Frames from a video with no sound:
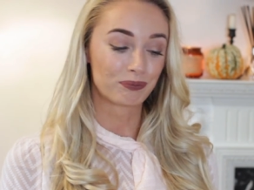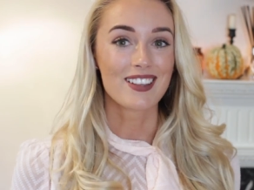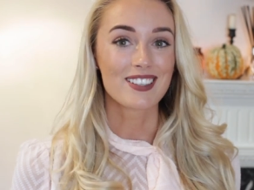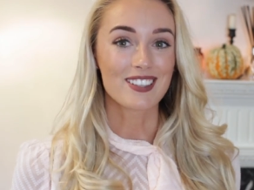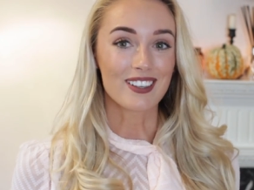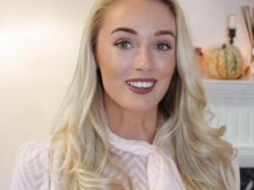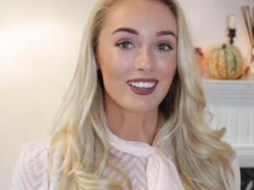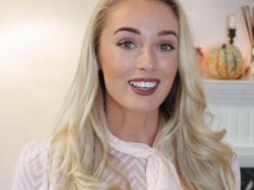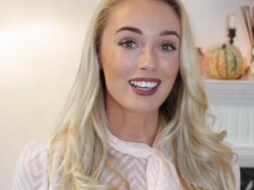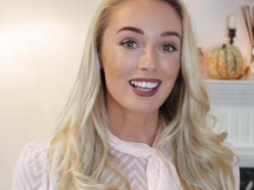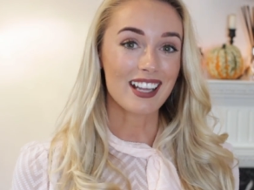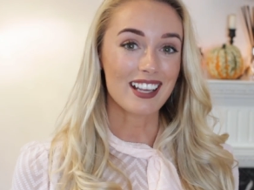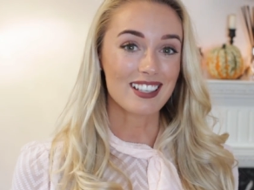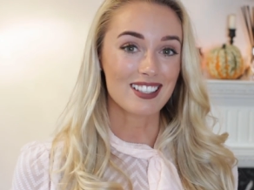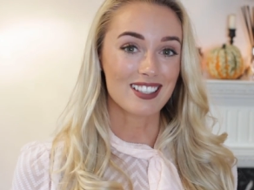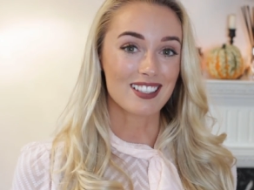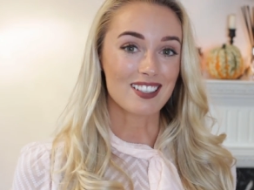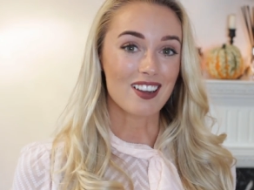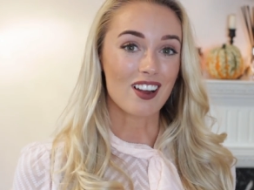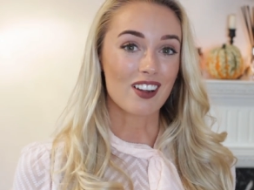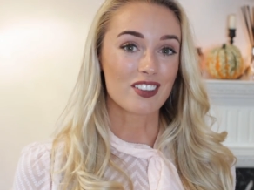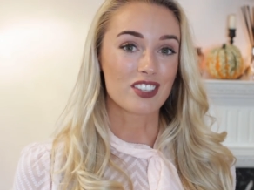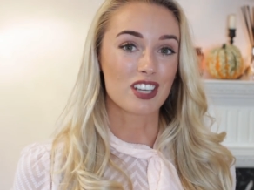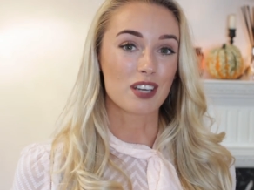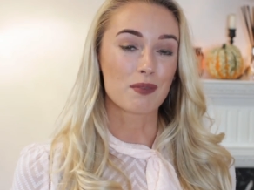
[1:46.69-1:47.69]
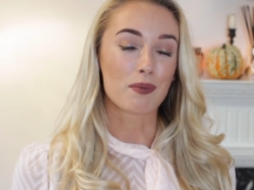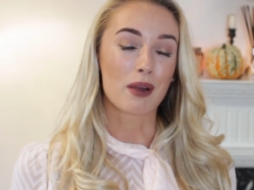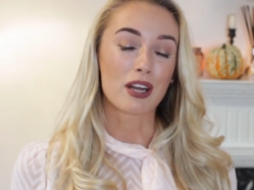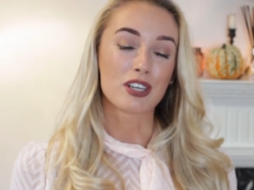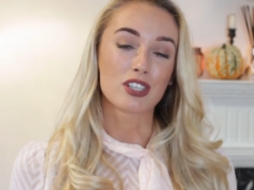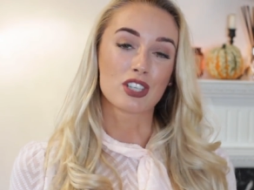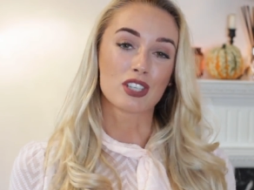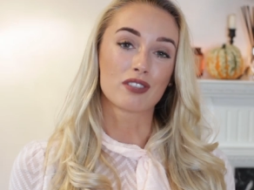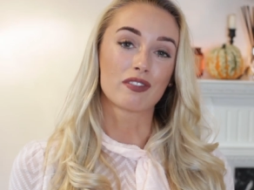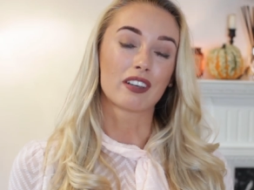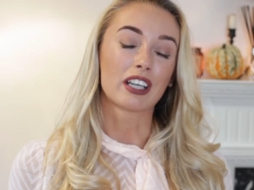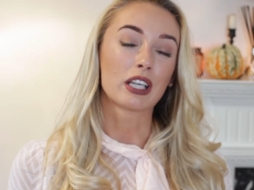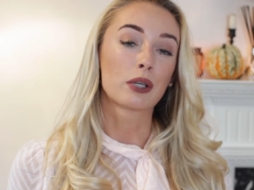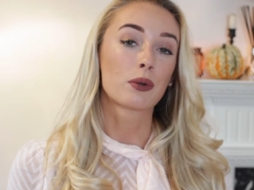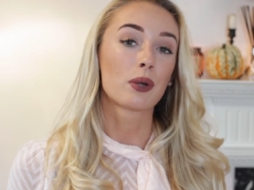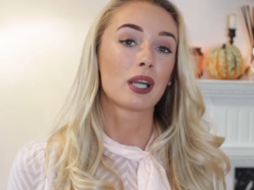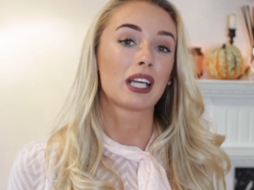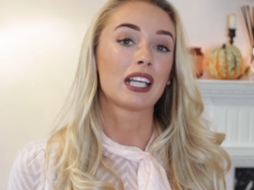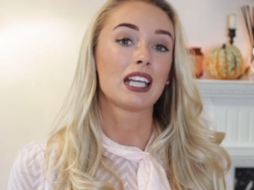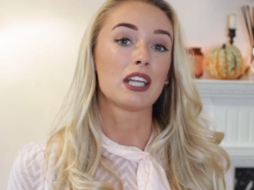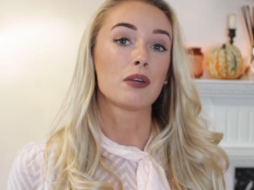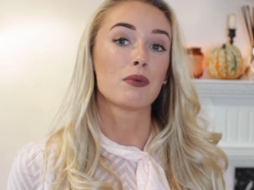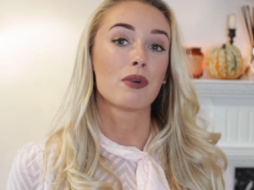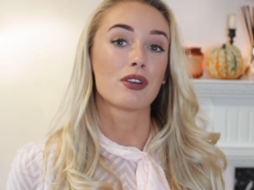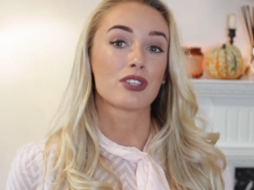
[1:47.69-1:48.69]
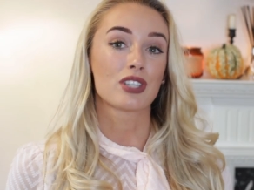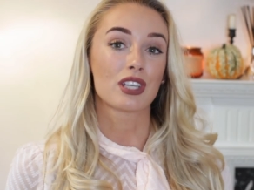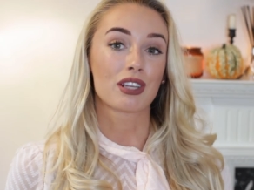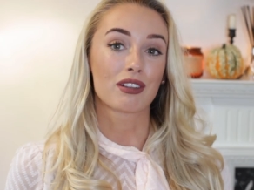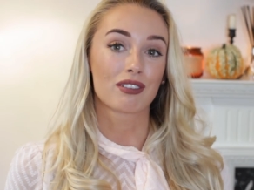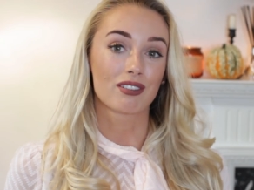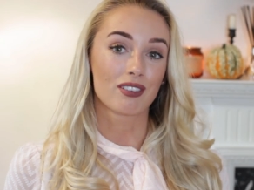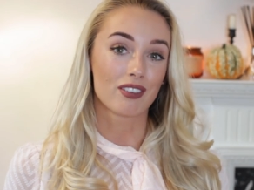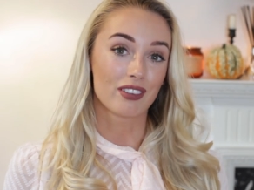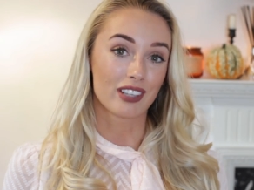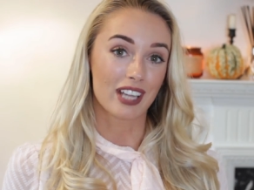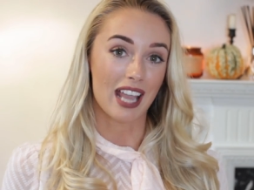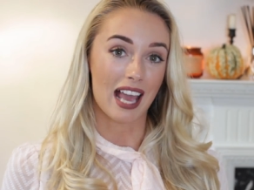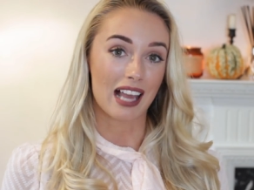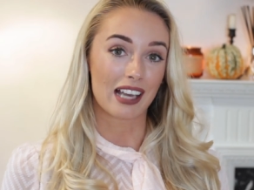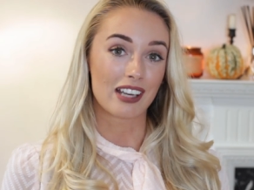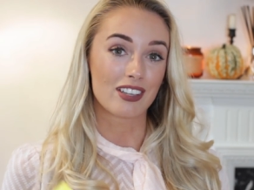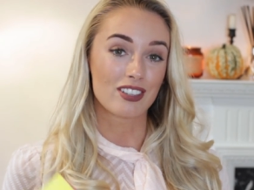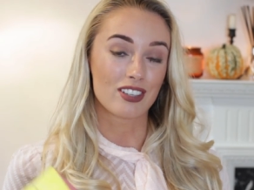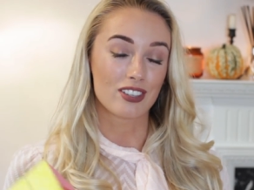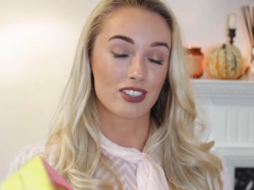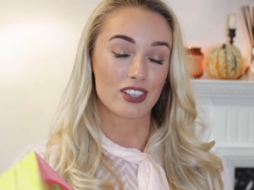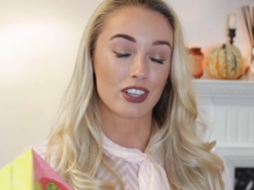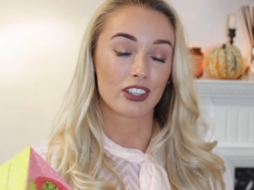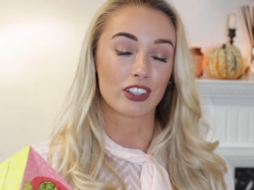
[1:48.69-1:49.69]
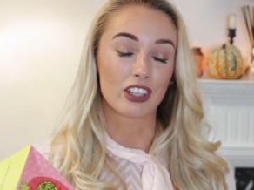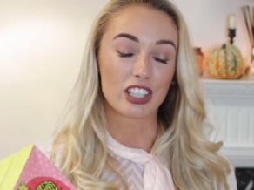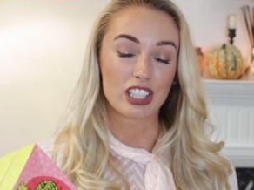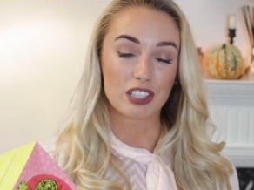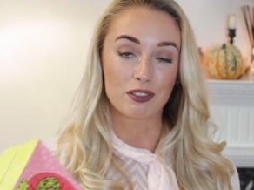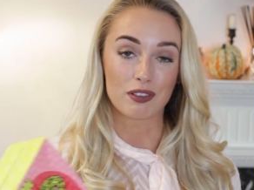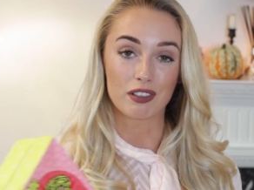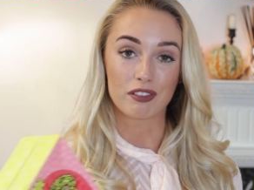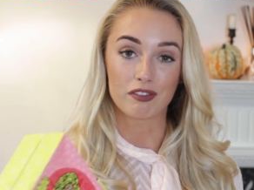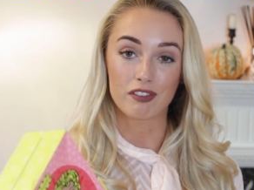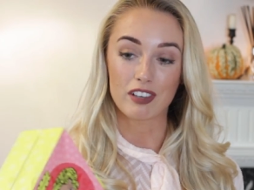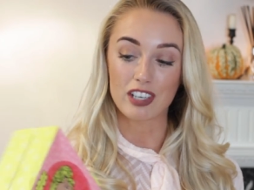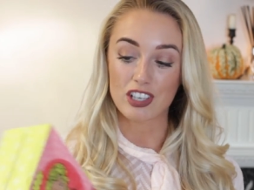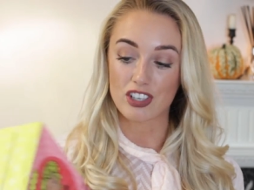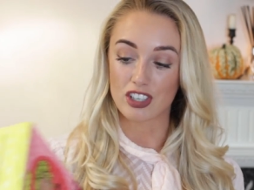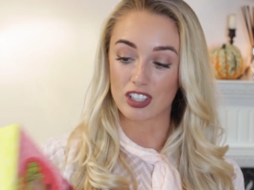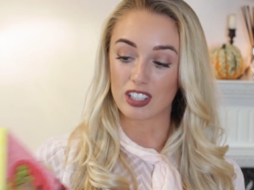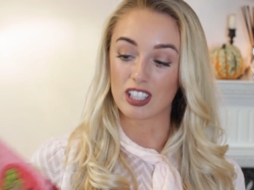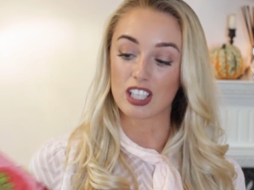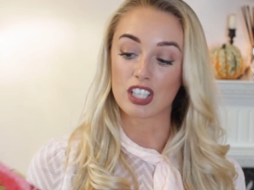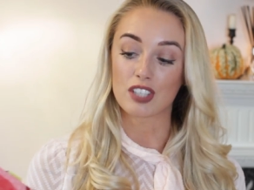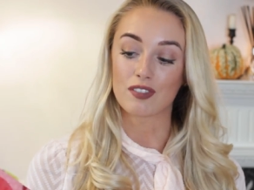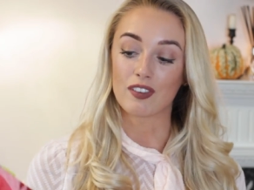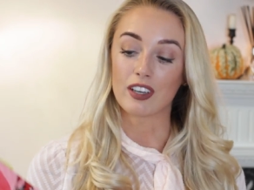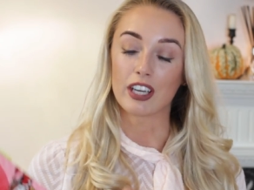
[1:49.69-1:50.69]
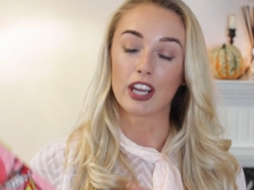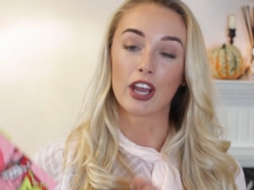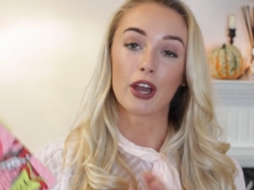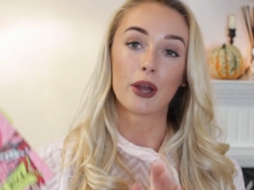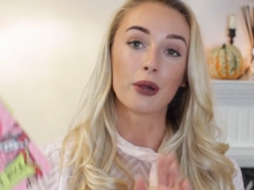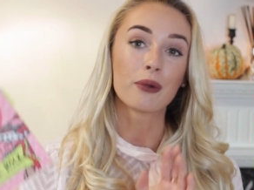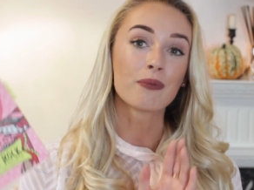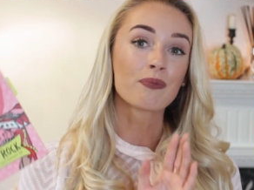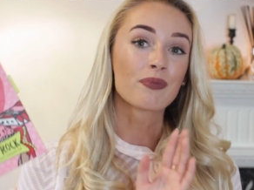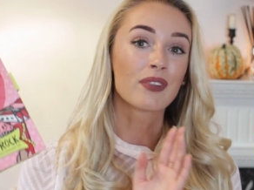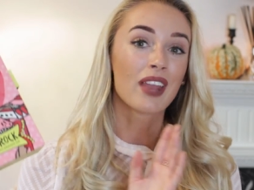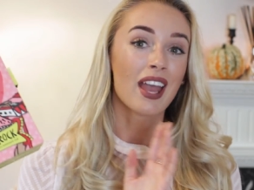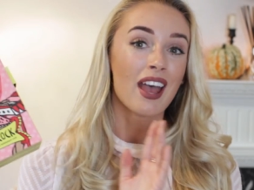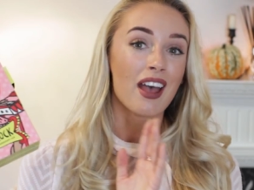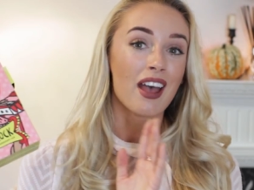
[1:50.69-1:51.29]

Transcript: So I'm going to get started by just very quickly whizzing through the calendars that are going to be featured in this video.